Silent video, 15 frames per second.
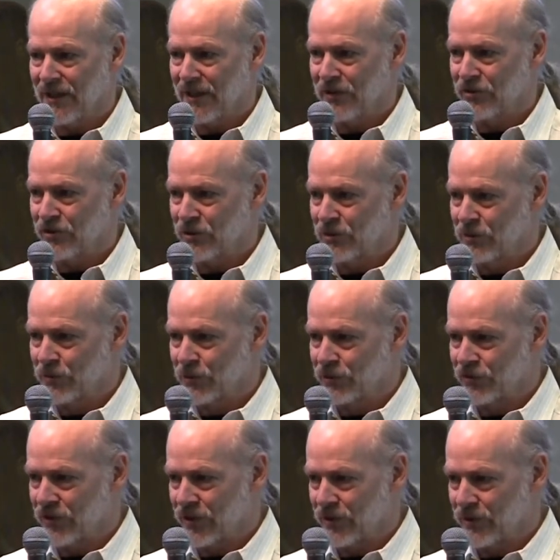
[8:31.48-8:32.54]
And so when we're
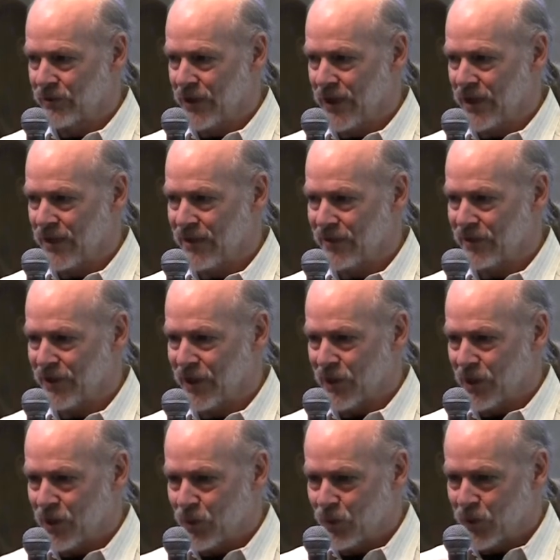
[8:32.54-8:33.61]
slowed down,
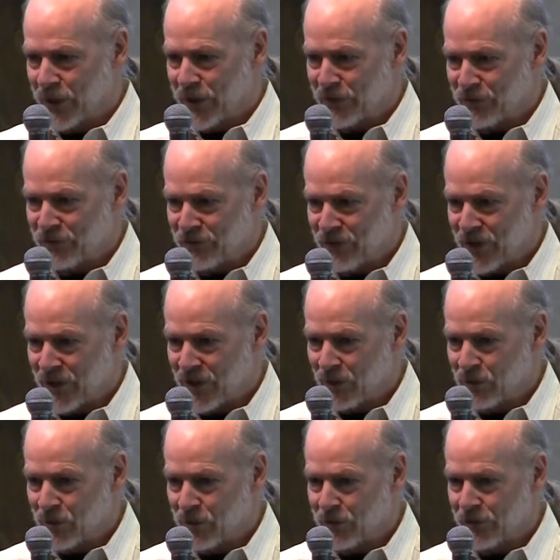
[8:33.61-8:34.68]
we can follow
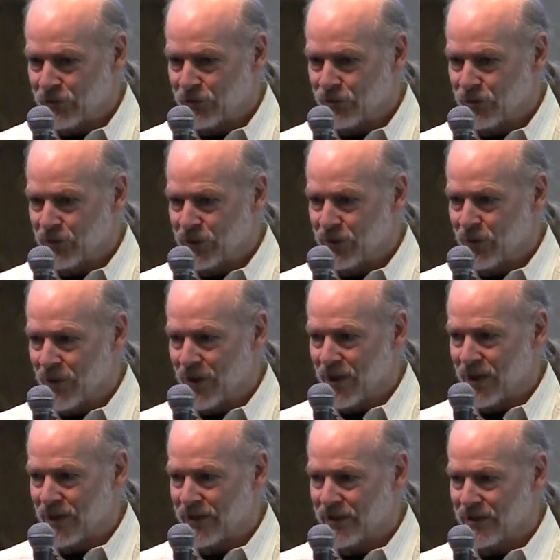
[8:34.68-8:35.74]
what we truly
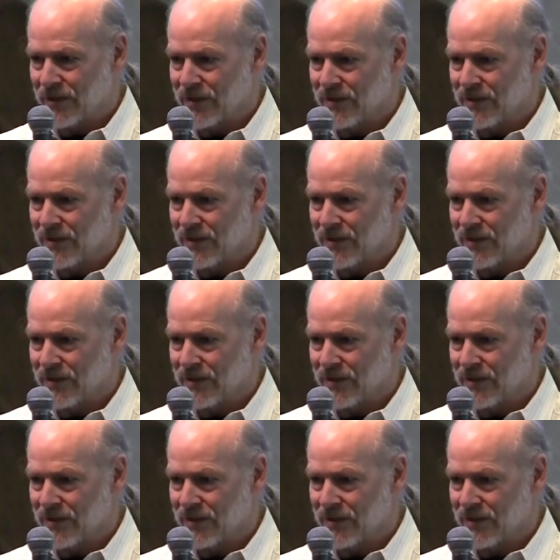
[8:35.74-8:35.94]
want.